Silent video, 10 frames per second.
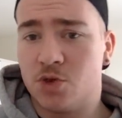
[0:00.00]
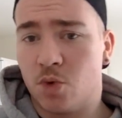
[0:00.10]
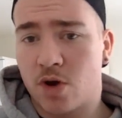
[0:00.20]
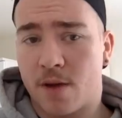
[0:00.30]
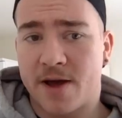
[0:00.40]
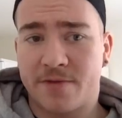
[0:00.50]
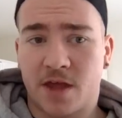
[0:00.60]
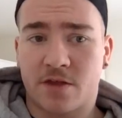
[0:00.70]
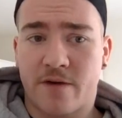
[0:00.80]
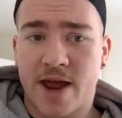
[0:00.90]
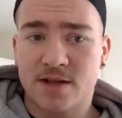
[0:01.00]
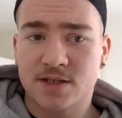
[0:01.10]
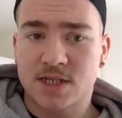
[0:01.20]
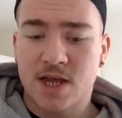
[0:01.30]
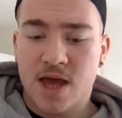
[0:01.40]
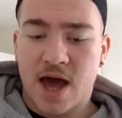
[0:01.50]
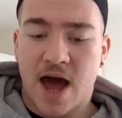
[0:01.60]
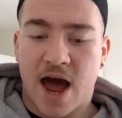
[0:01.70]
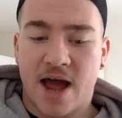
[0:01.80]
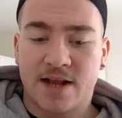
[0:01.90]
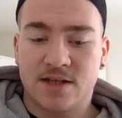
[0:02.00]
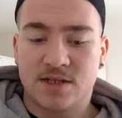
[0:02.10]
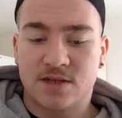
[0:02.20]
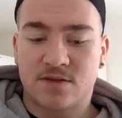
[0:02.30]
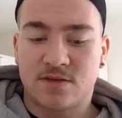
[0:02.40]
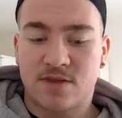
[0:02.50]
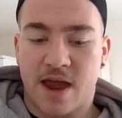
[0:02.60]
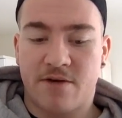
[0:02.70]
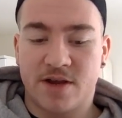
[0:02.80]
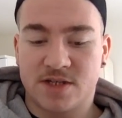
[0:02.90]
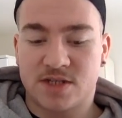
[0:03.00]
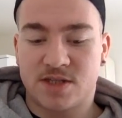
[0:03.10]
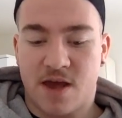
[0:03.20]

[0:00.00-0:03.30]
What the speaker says: you will come out the other end, and there is